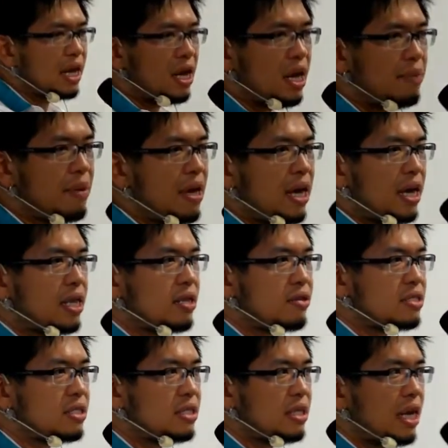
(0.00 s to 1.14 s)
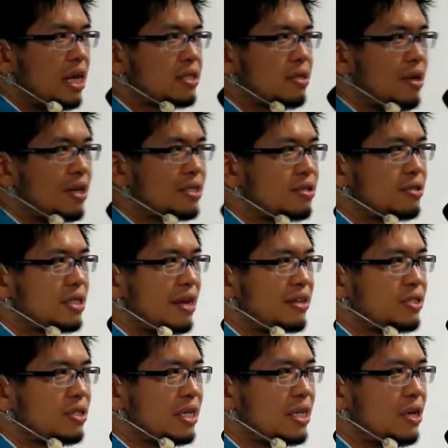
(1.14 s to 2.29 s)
uh, if there's, as long as there's actually